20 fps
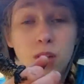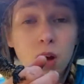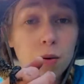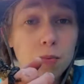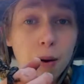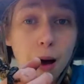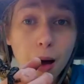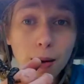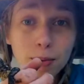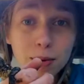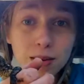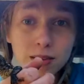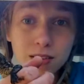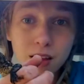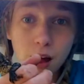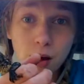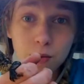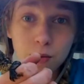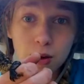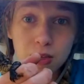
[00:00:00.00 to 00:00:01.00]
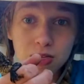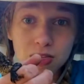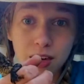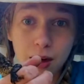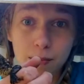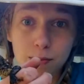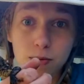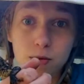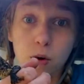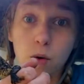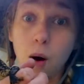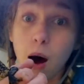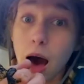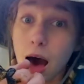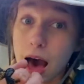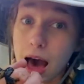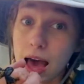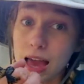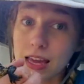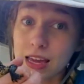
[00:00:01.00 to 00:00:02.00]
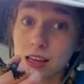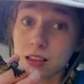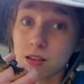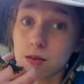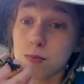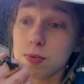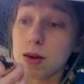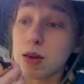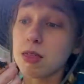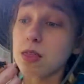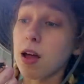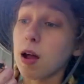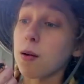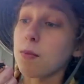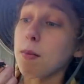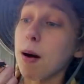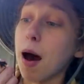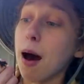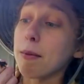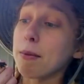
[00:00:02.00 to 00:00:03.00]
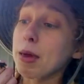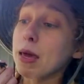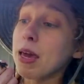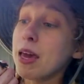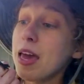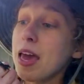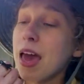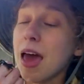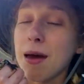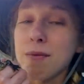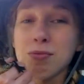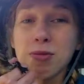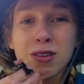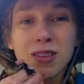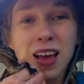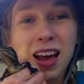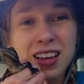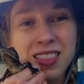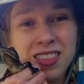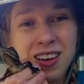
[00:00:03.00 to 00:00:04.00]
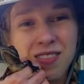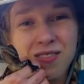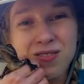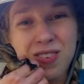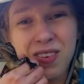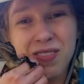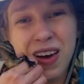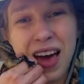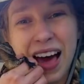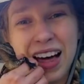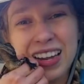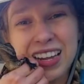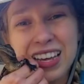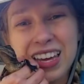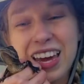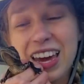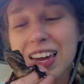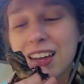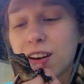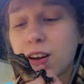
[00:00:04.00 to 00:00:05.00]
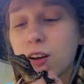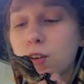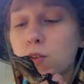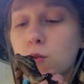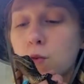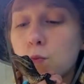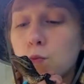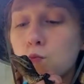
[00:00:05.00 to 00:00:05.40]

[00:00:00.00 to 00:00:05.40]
their mommy's not with them, so I get to be their mommy and protect them from alligators.